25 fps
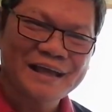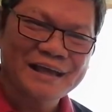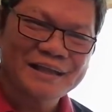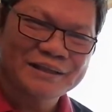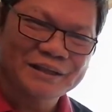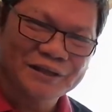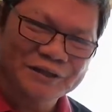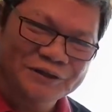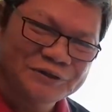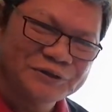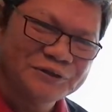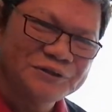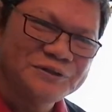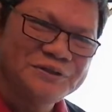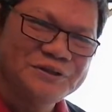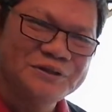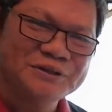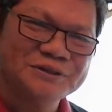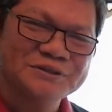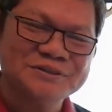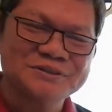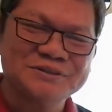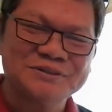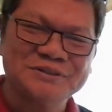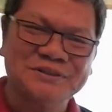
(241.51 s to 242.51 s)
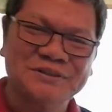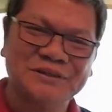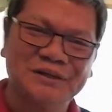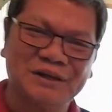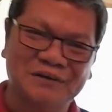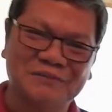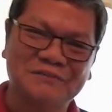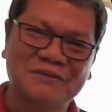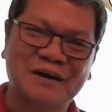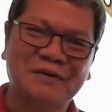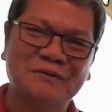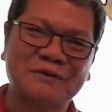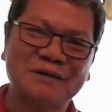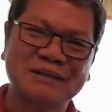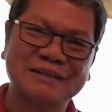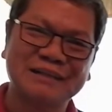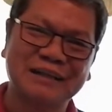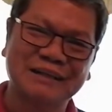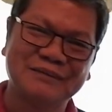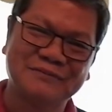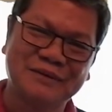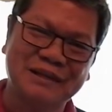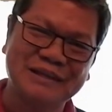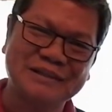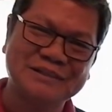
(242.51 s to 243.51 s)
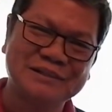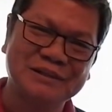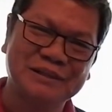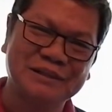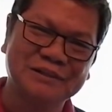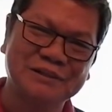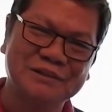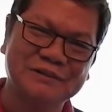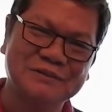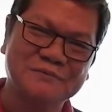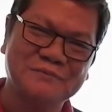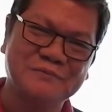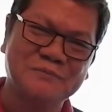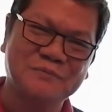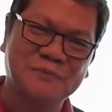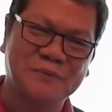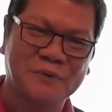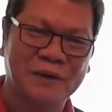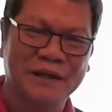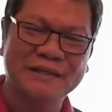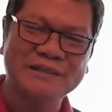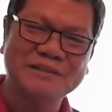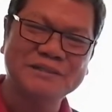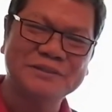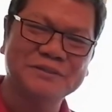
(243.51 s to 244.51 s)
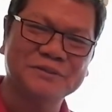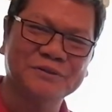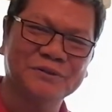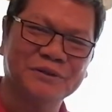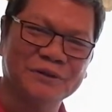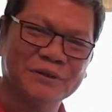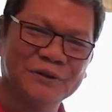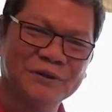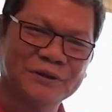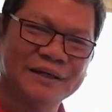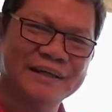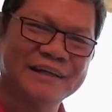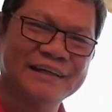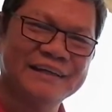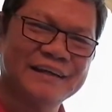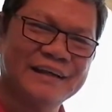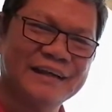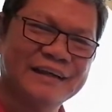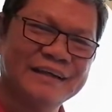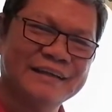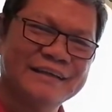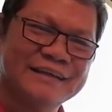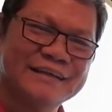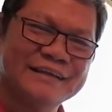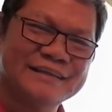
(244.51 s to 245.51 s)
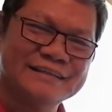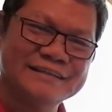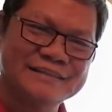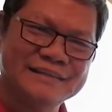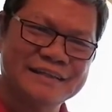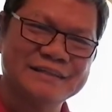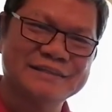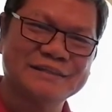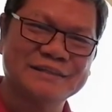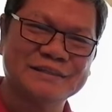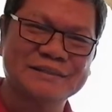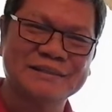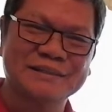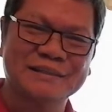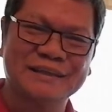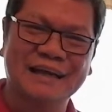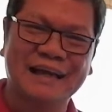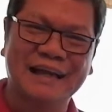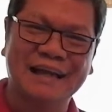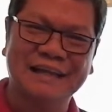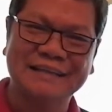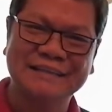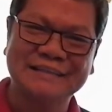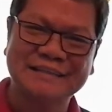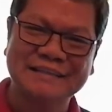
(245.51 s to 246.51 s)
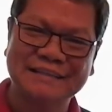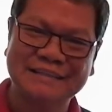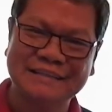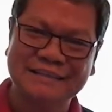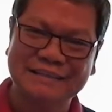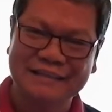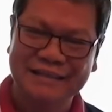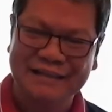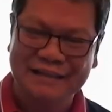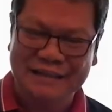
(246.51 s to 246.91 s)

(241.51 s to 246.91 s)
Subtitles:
the good news of our salvation. Praise you, Lord Jesus Christ.